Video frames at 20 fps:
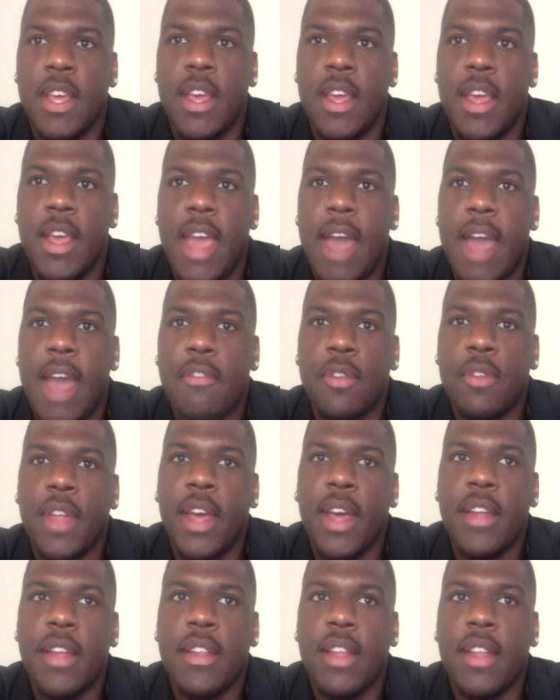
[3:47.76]
after
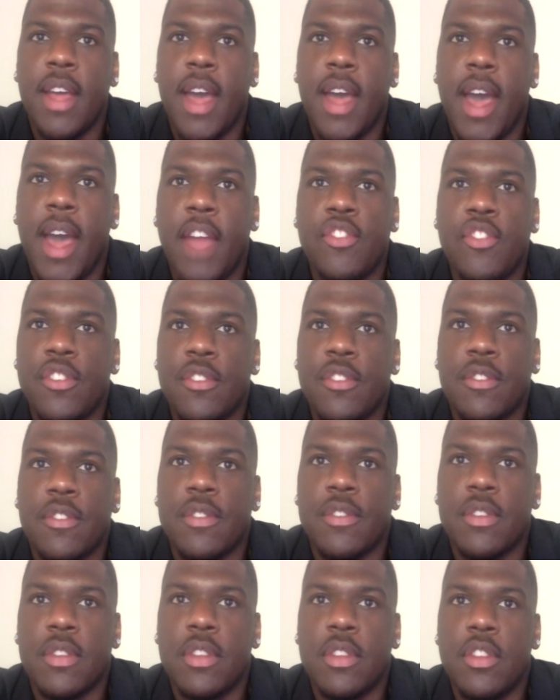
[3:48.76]
that, I
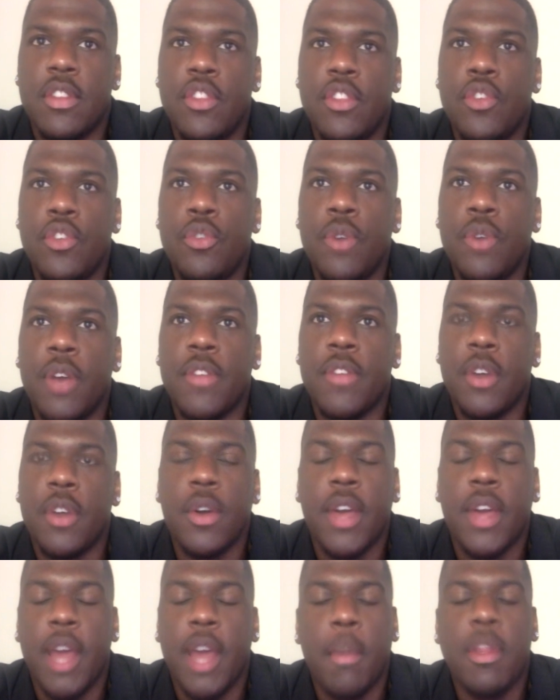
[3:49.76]
just knew, I was like,
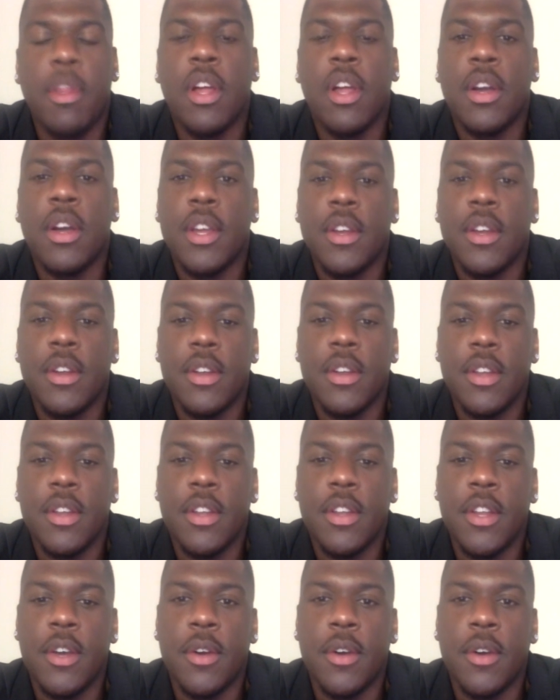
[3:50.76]
okay, I belong here,
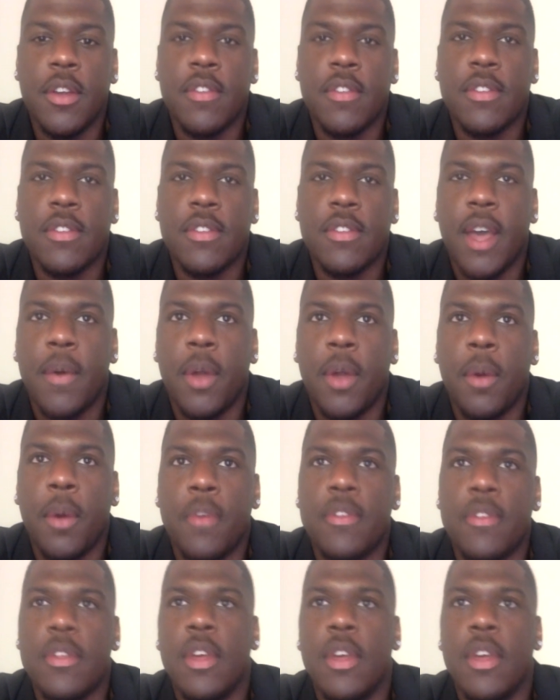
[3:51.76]
because
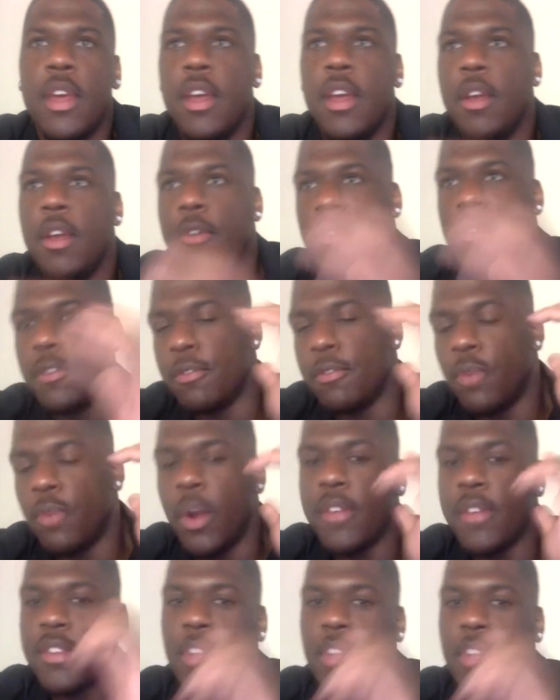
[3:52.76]
there's a little
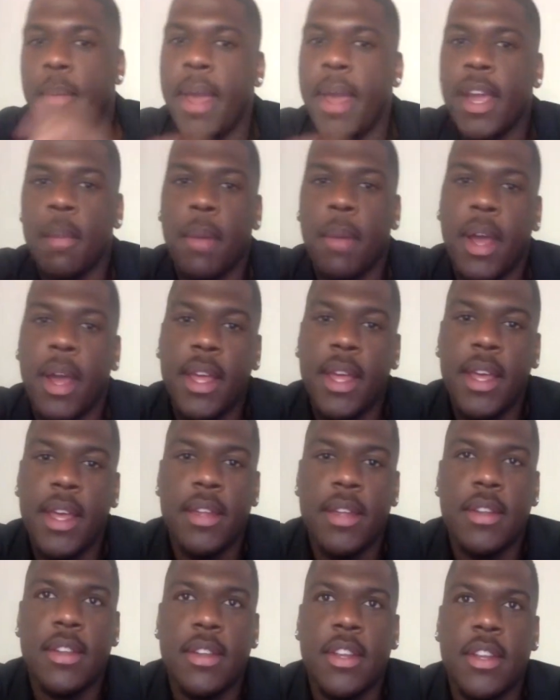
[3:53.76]
voice in the back of my
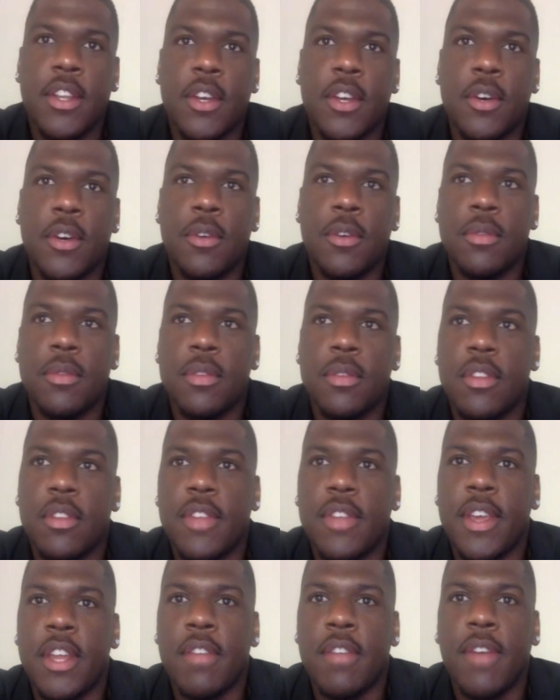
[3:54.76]
head,
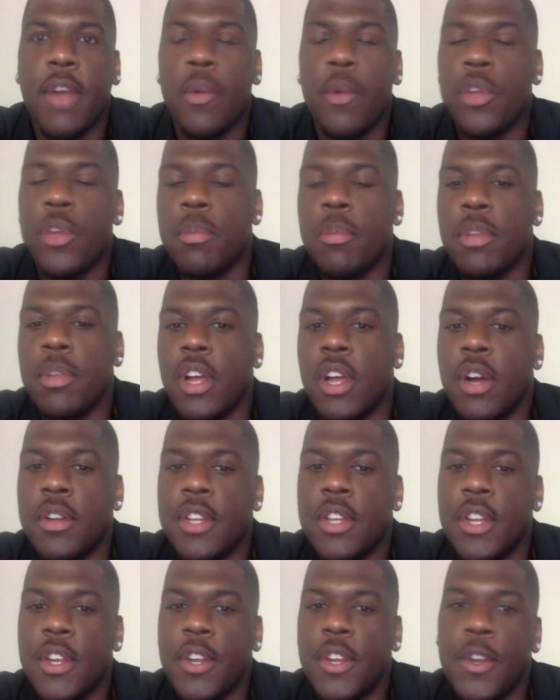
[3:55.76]
saying if I really
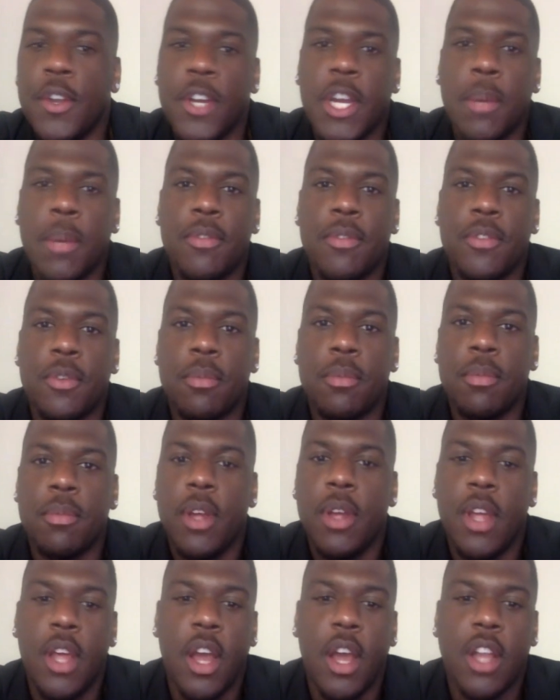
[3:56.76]
belonged here, coming from
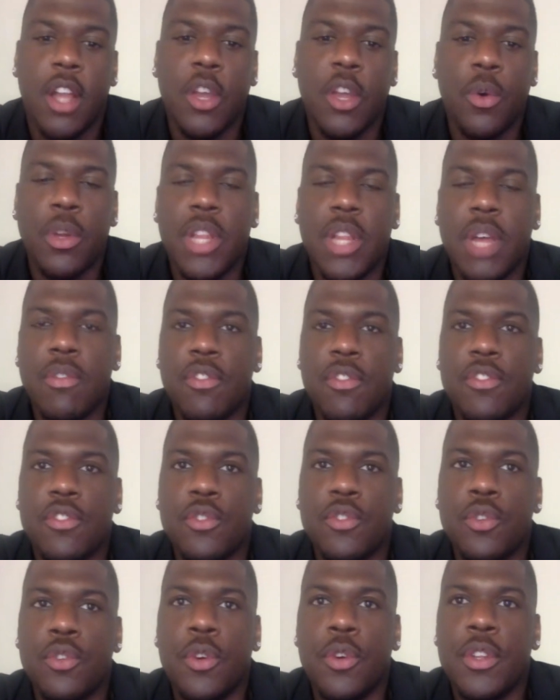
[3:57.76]
a lower level
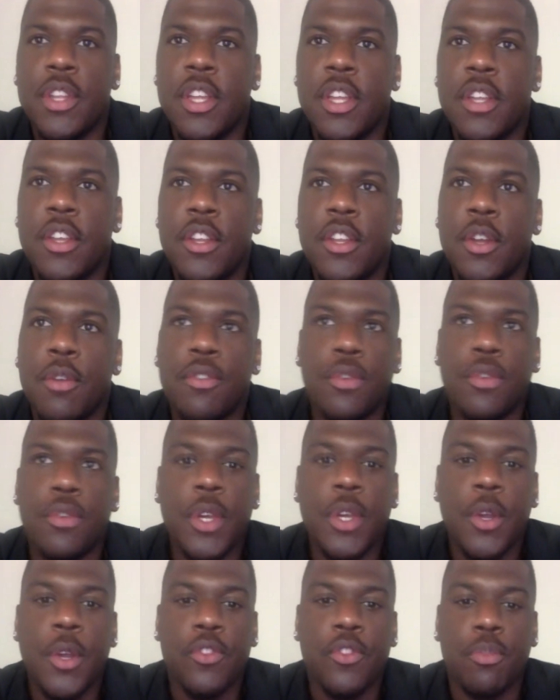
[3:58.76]
school and then, 2
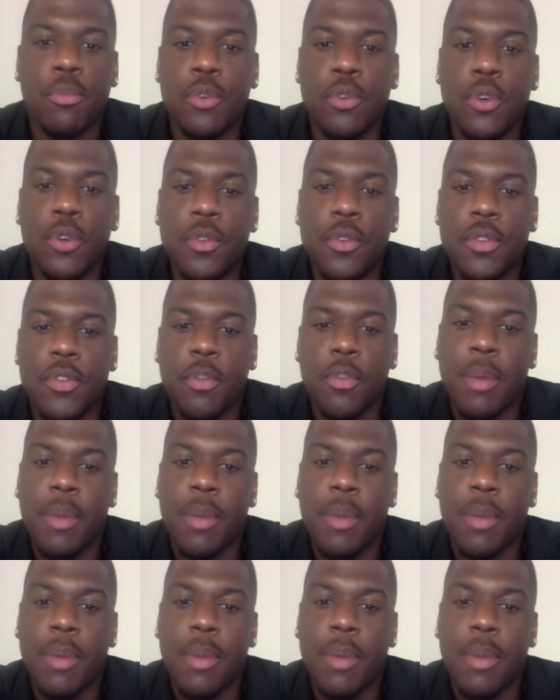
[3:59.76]
years removed from my